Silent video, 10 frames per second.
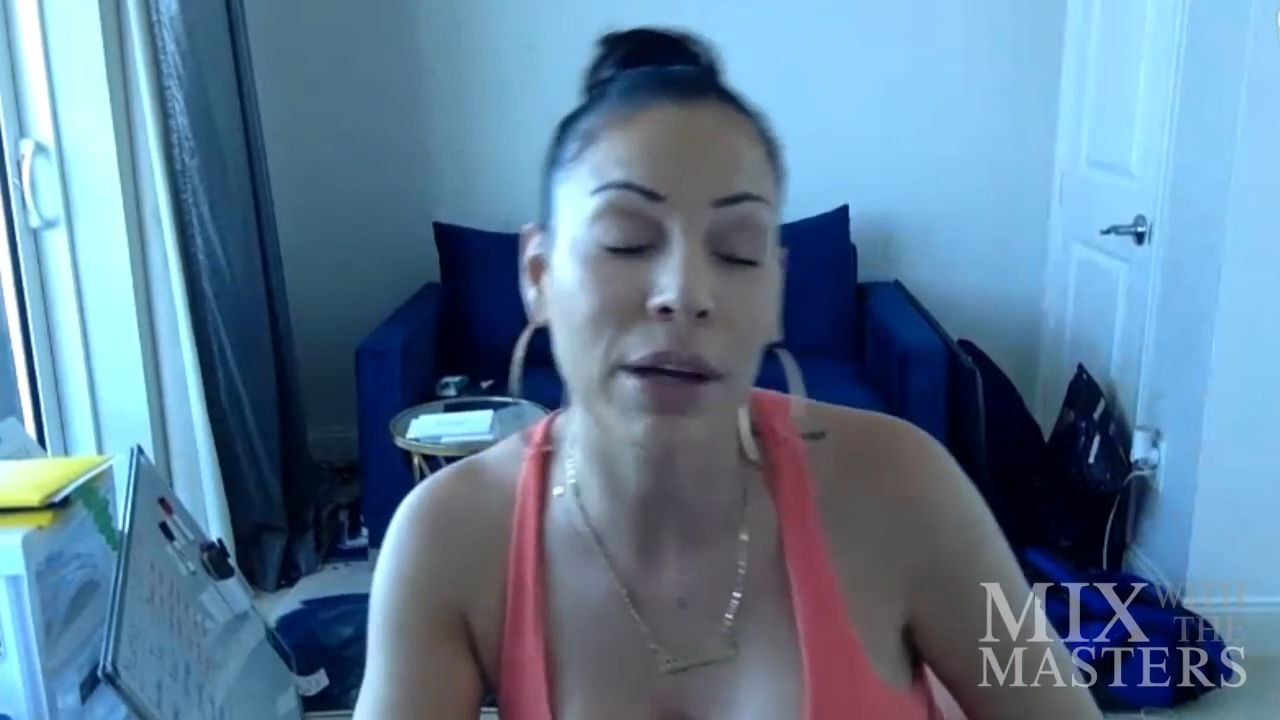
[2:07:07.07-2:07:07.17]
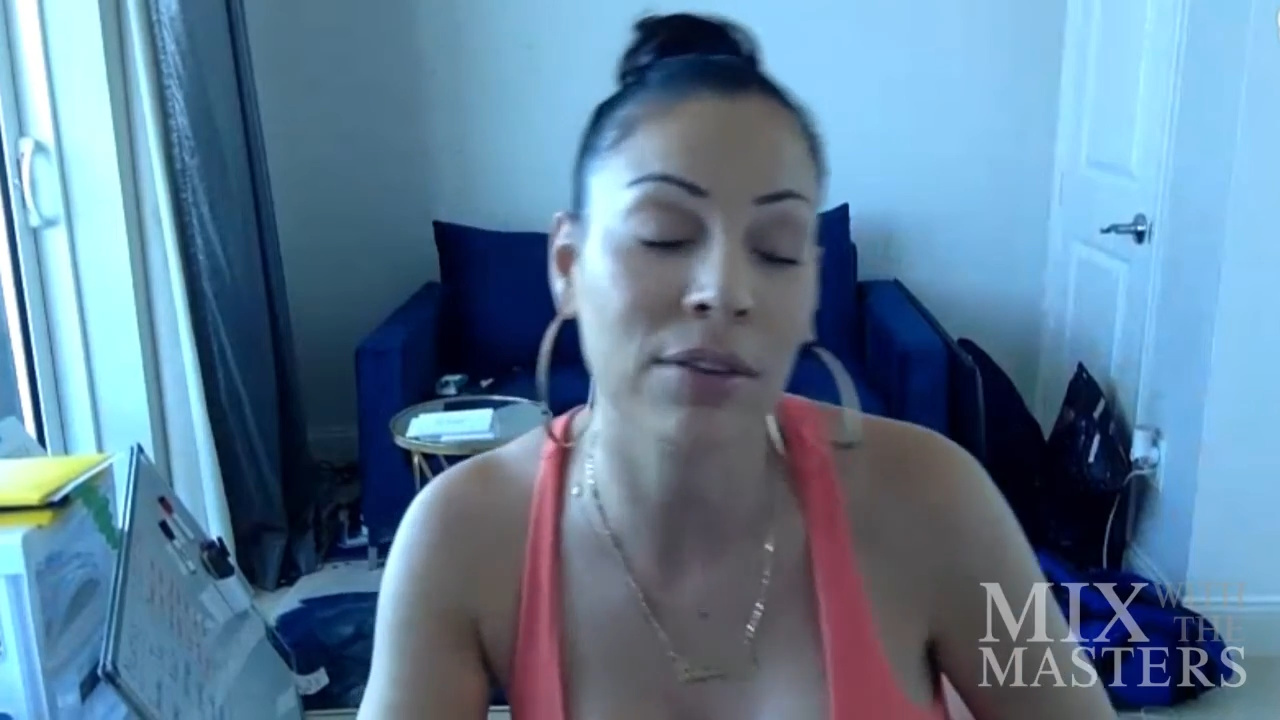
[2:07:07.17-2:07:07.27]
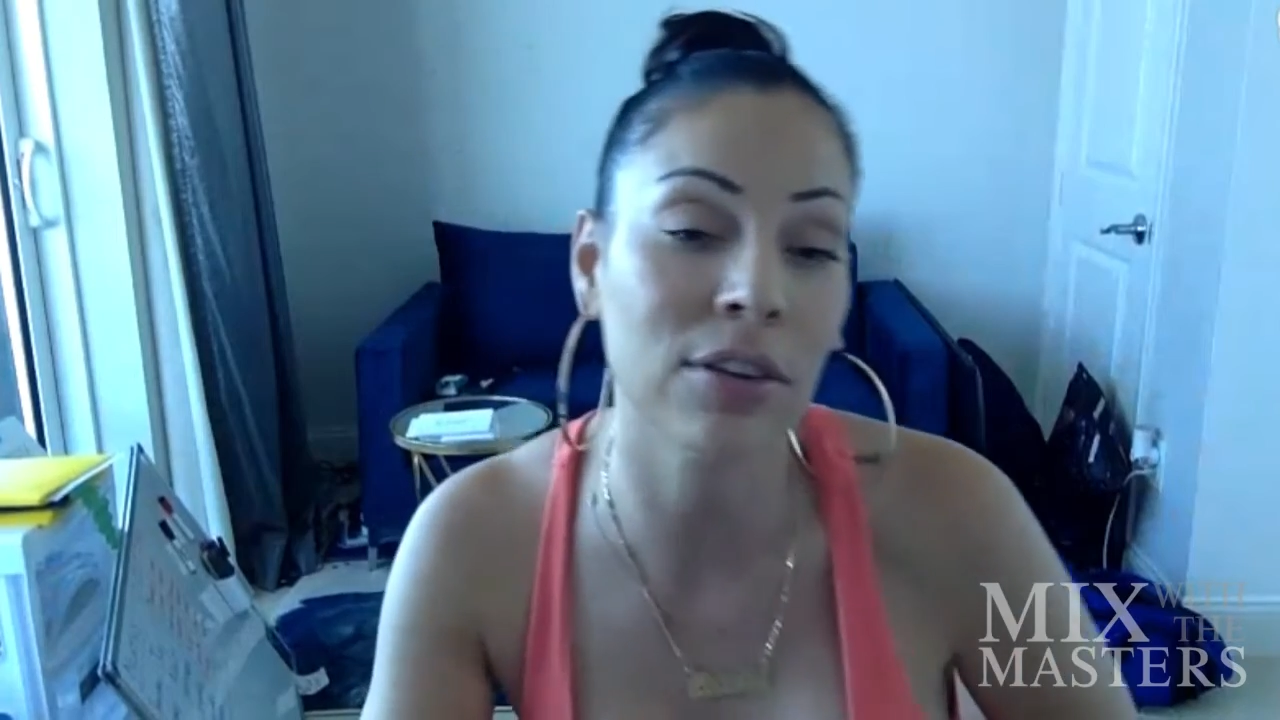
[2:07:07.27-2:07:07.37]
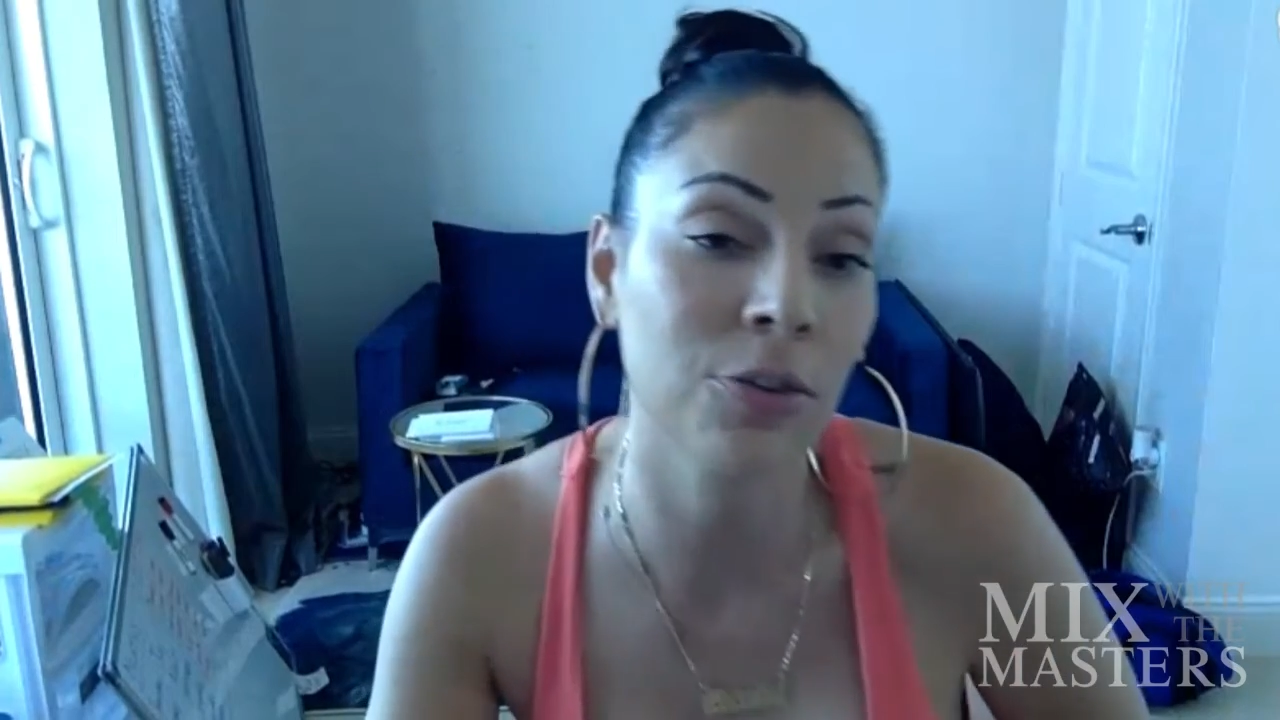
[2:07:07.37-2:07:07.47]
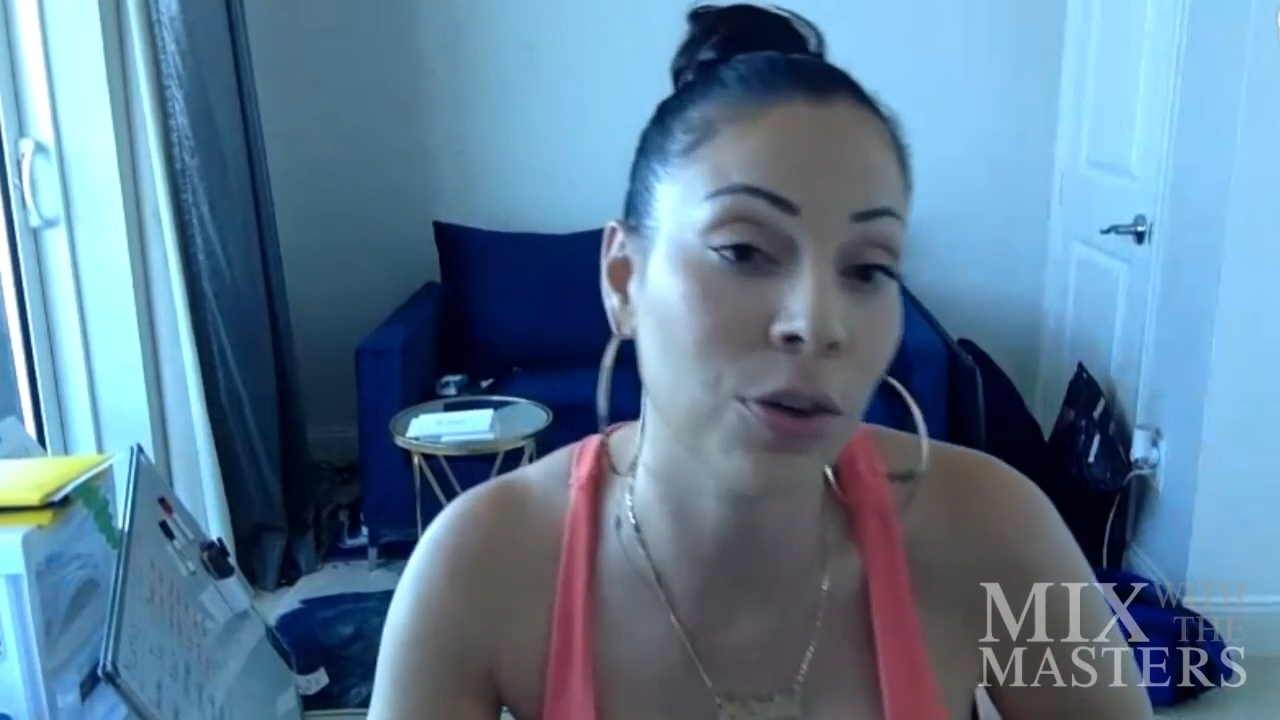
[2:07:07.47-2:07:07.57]

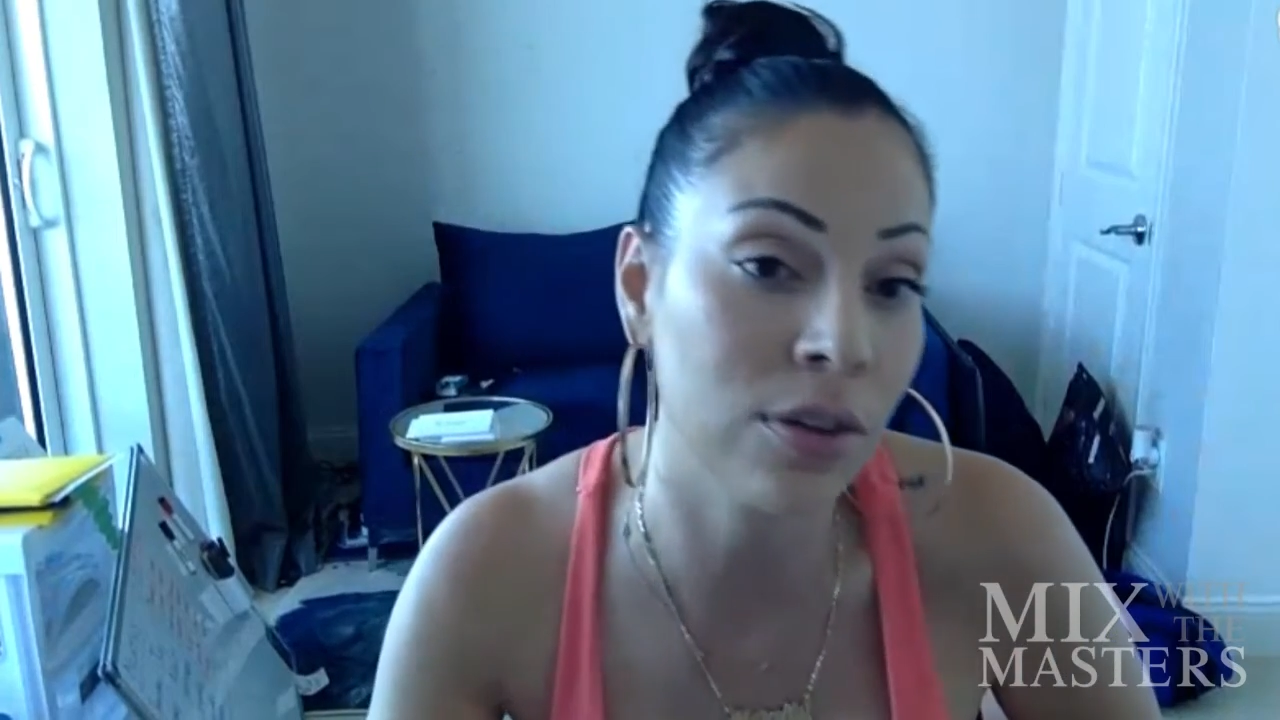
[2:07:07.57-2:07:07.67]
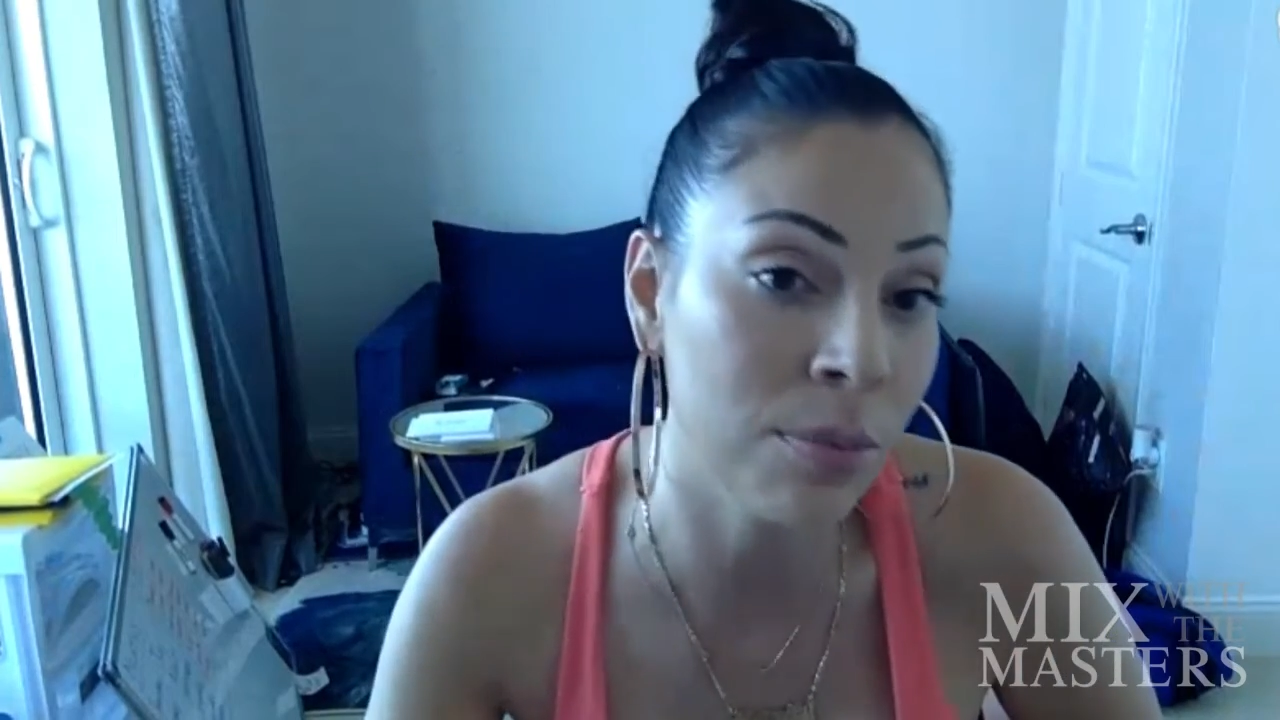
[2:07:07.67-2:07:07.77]
mixes for